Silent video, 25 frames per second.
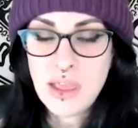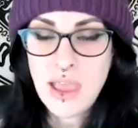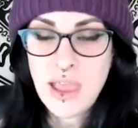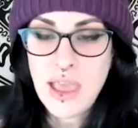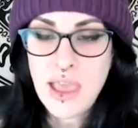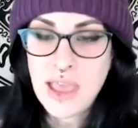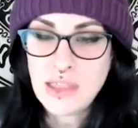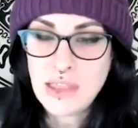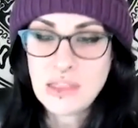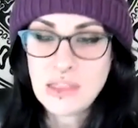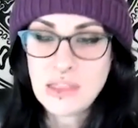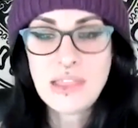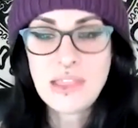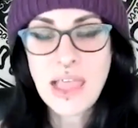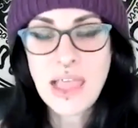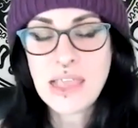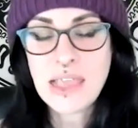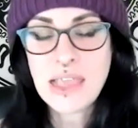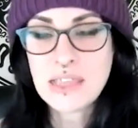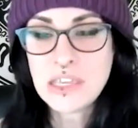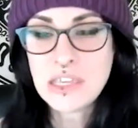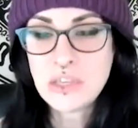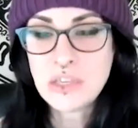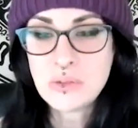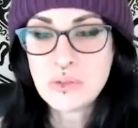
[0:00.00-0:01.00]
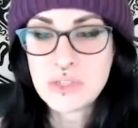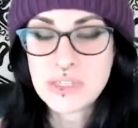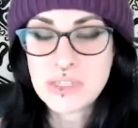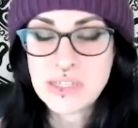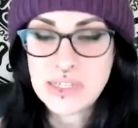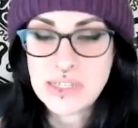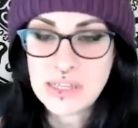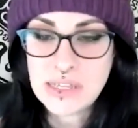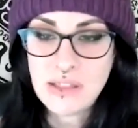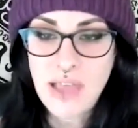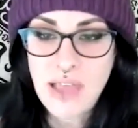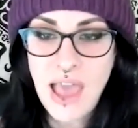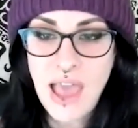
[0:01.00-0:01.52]
And likely you
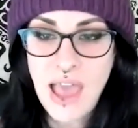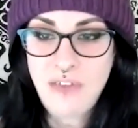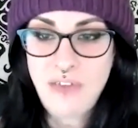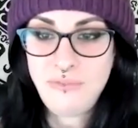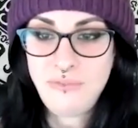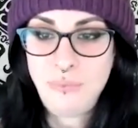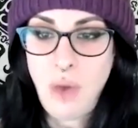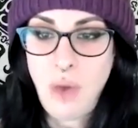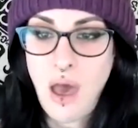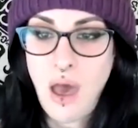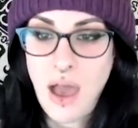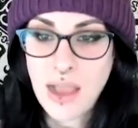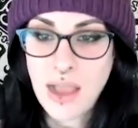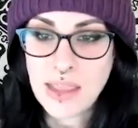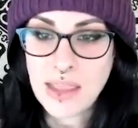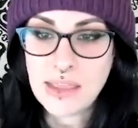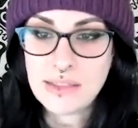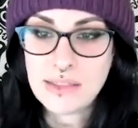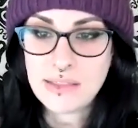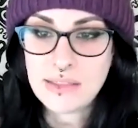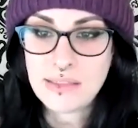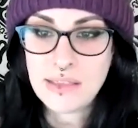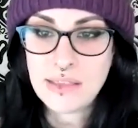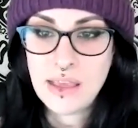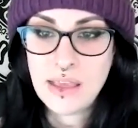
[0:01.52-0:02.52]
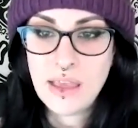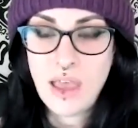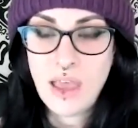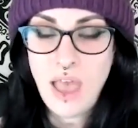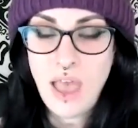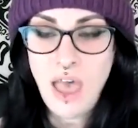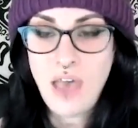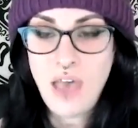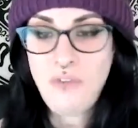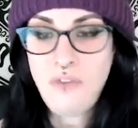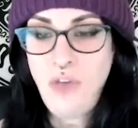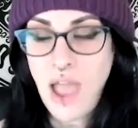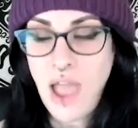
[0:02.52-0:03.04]
still have pockets
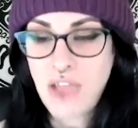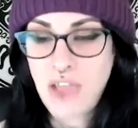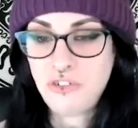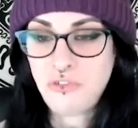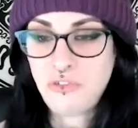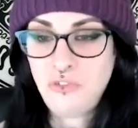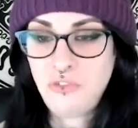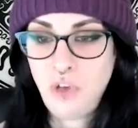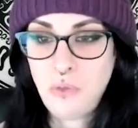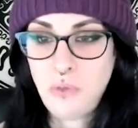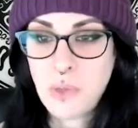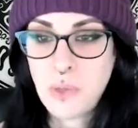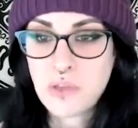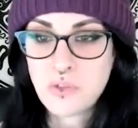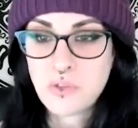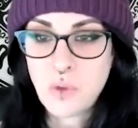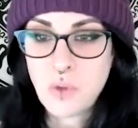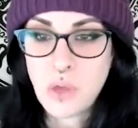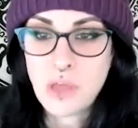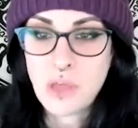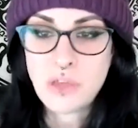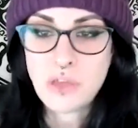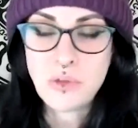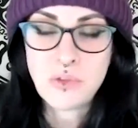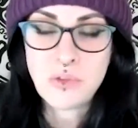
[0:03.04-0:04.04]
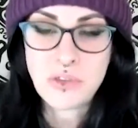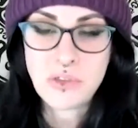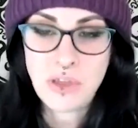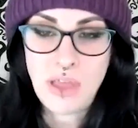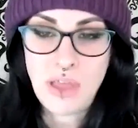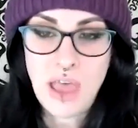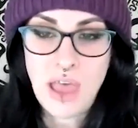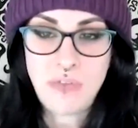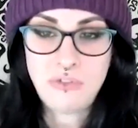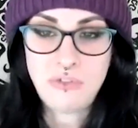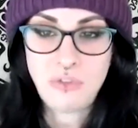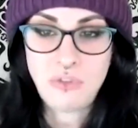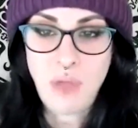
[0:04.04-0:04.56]
of hydrophobic soil. You still
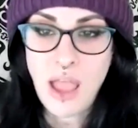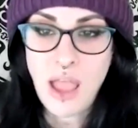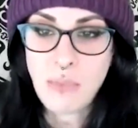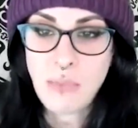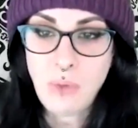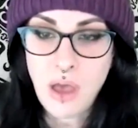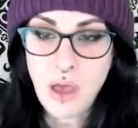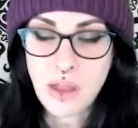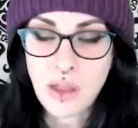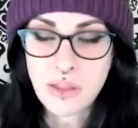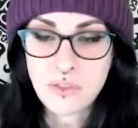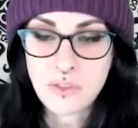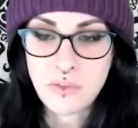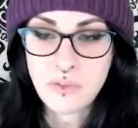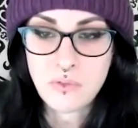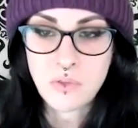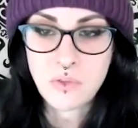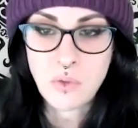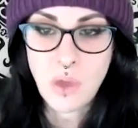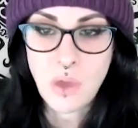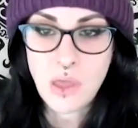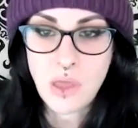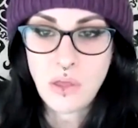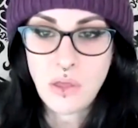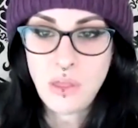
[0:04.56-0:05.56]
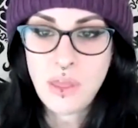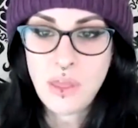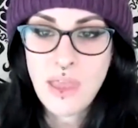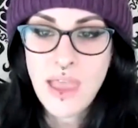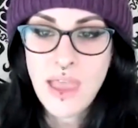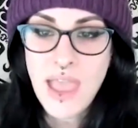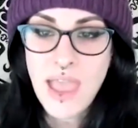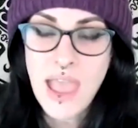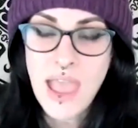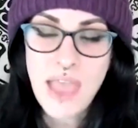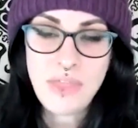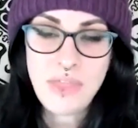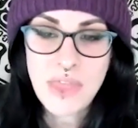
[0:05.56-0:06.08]
have dry pockets of soil.
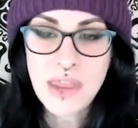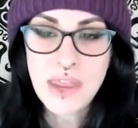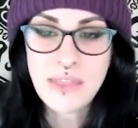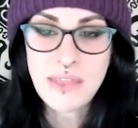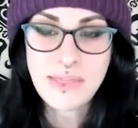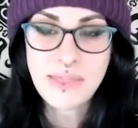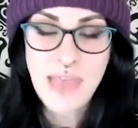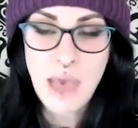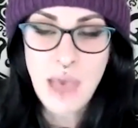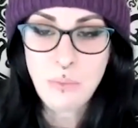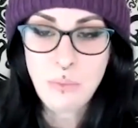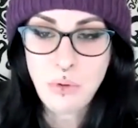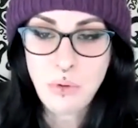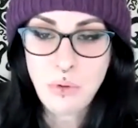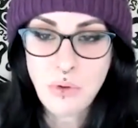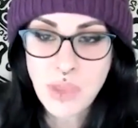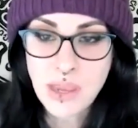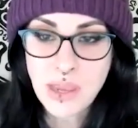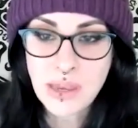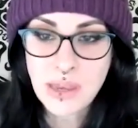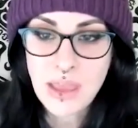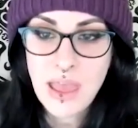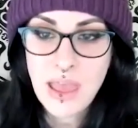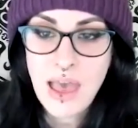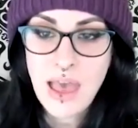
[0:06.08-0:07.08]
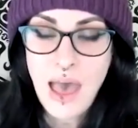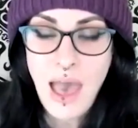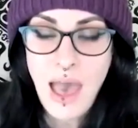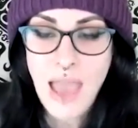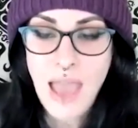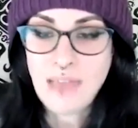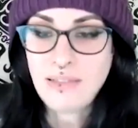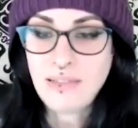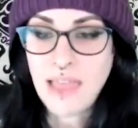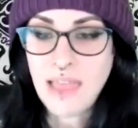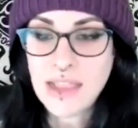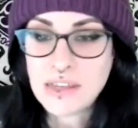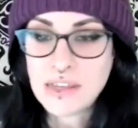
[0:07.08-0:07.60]
And then at that point, I
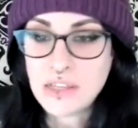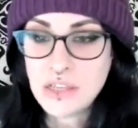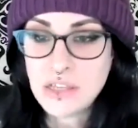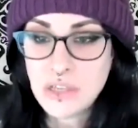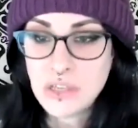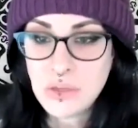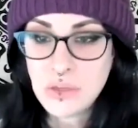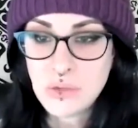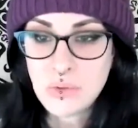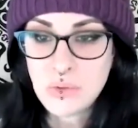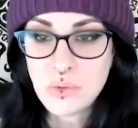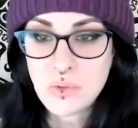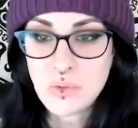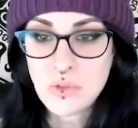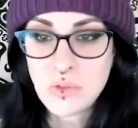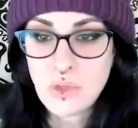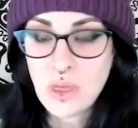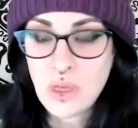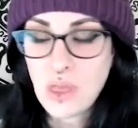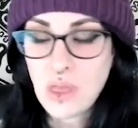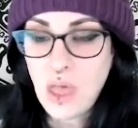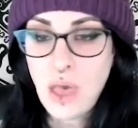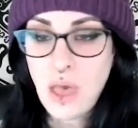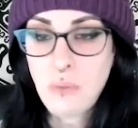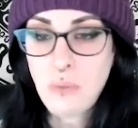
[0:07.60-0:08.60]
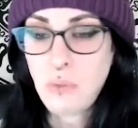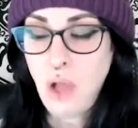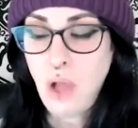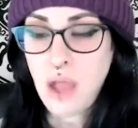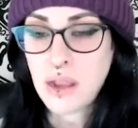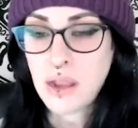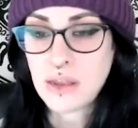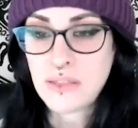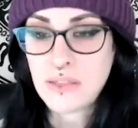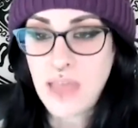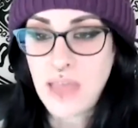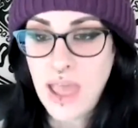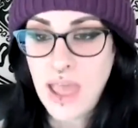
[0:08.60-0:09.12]
like to use a
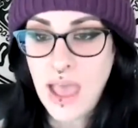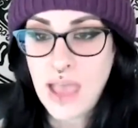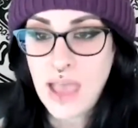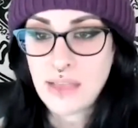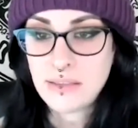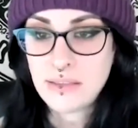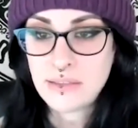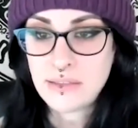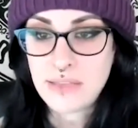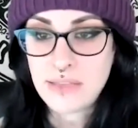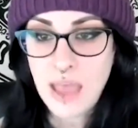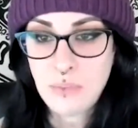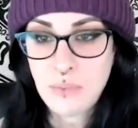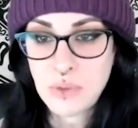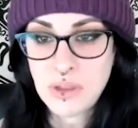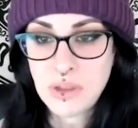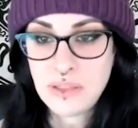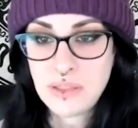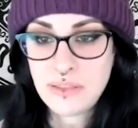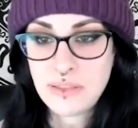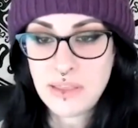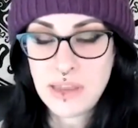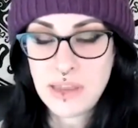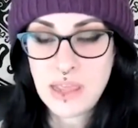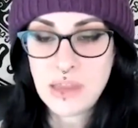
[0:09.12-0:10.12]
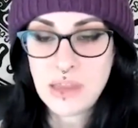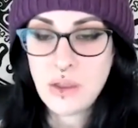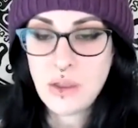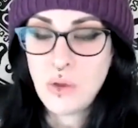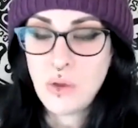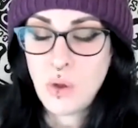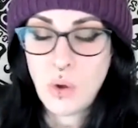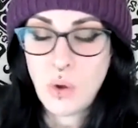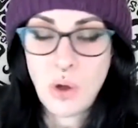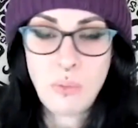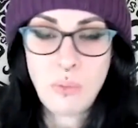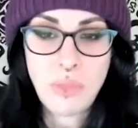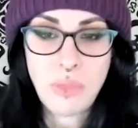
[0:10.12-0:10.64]
product that has saponins in it,
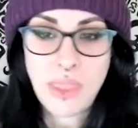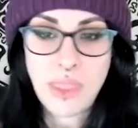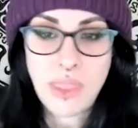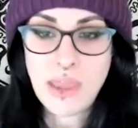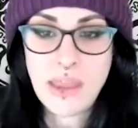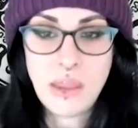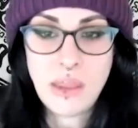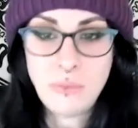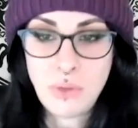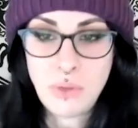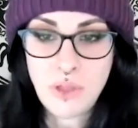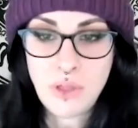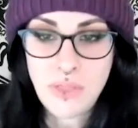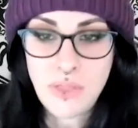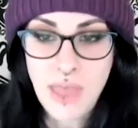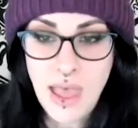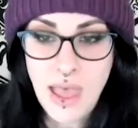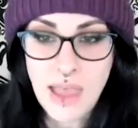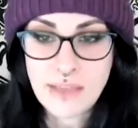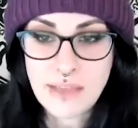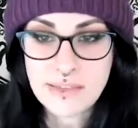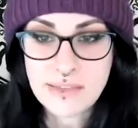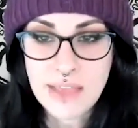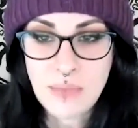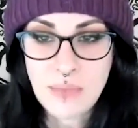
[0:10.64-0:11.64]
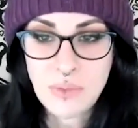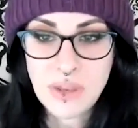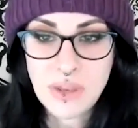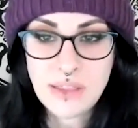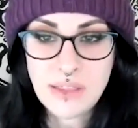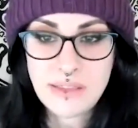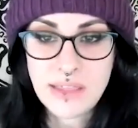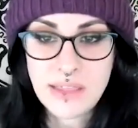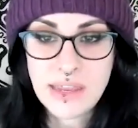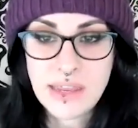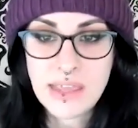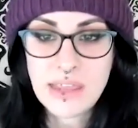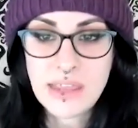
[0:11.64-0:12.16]
or a plant input that has
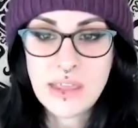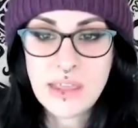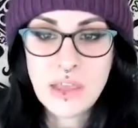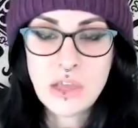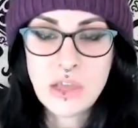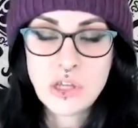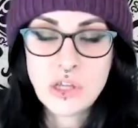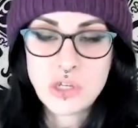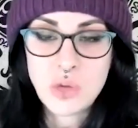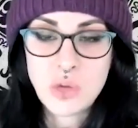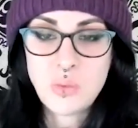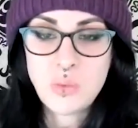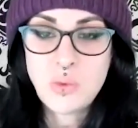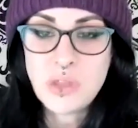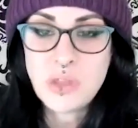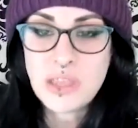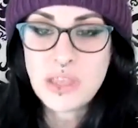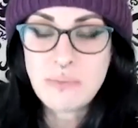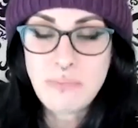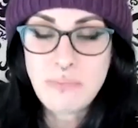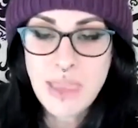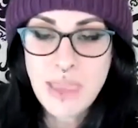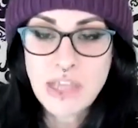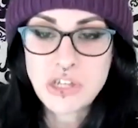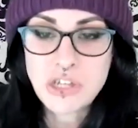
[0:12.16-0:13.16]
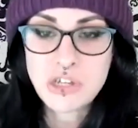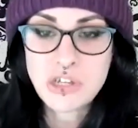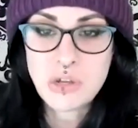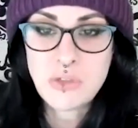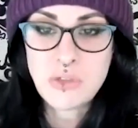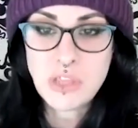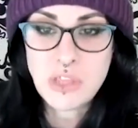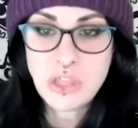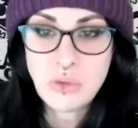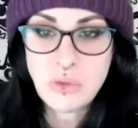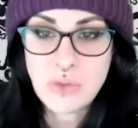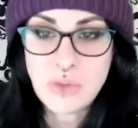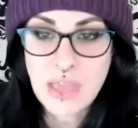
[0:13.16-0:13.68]
saponins in it, to really make sure
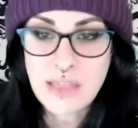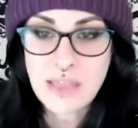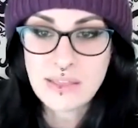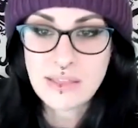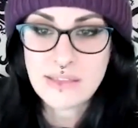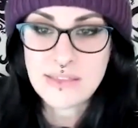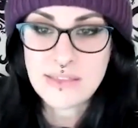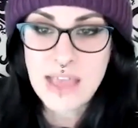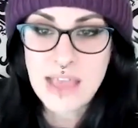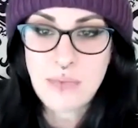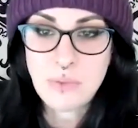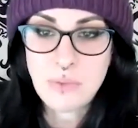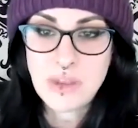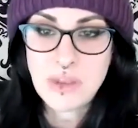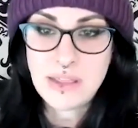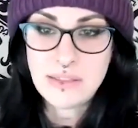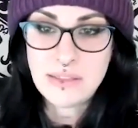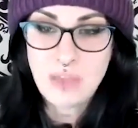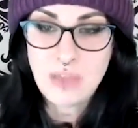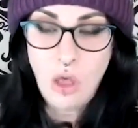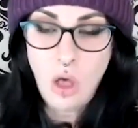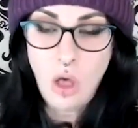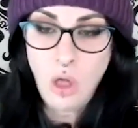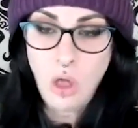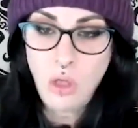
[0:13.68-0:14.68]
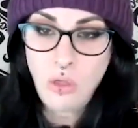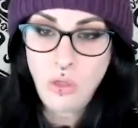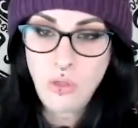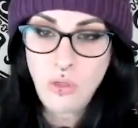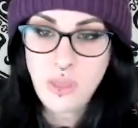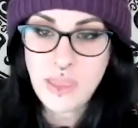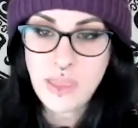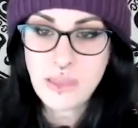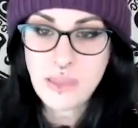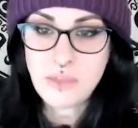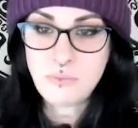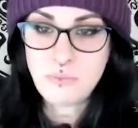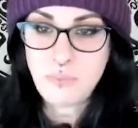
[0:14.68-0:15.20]
that you get the saponins all
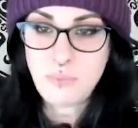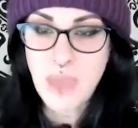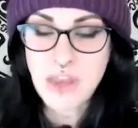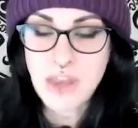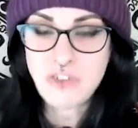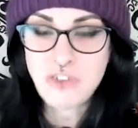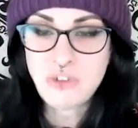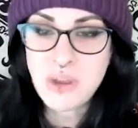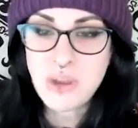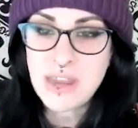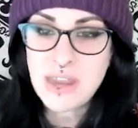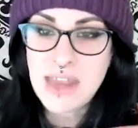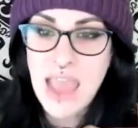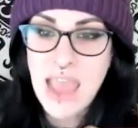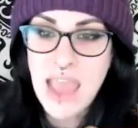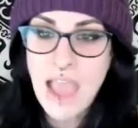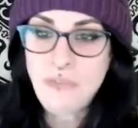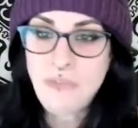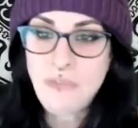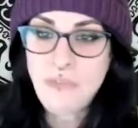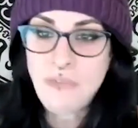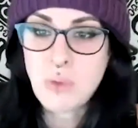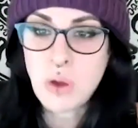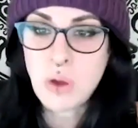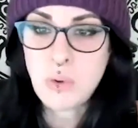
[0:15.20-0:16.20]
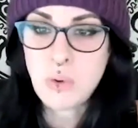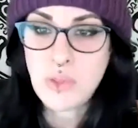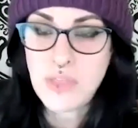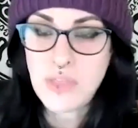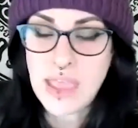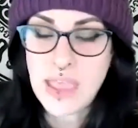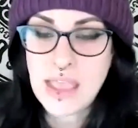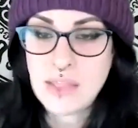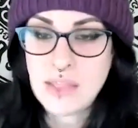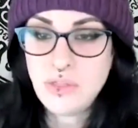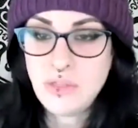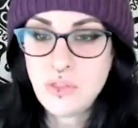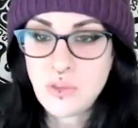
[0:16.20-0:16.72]
penetrated everywhere
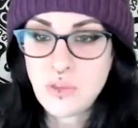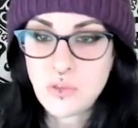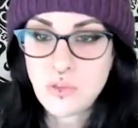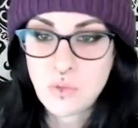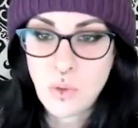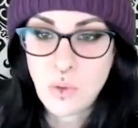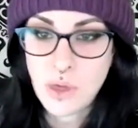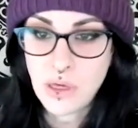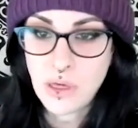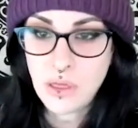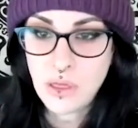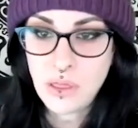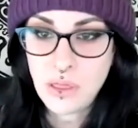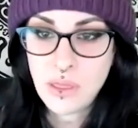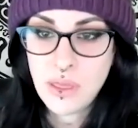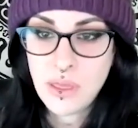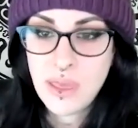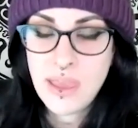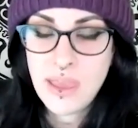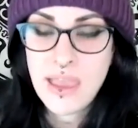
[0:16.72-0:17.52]
within the soil.